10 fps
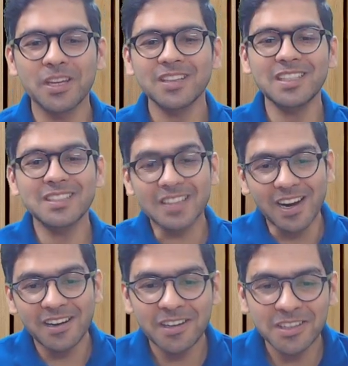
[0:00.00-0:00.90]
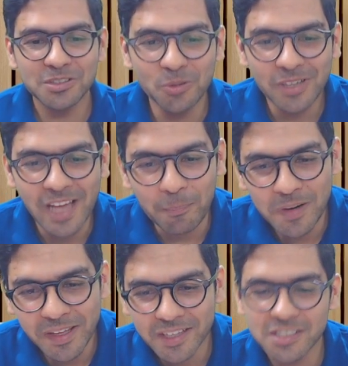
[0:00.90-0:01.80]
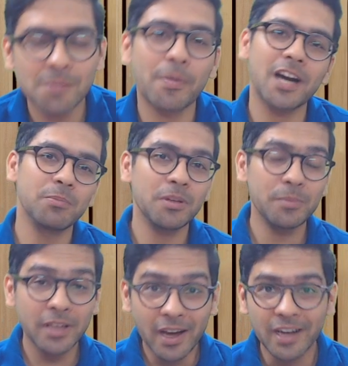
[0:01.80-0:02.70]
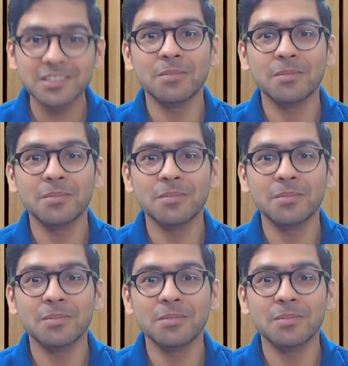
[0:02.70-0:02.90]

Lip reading: these standards only application part may be asked,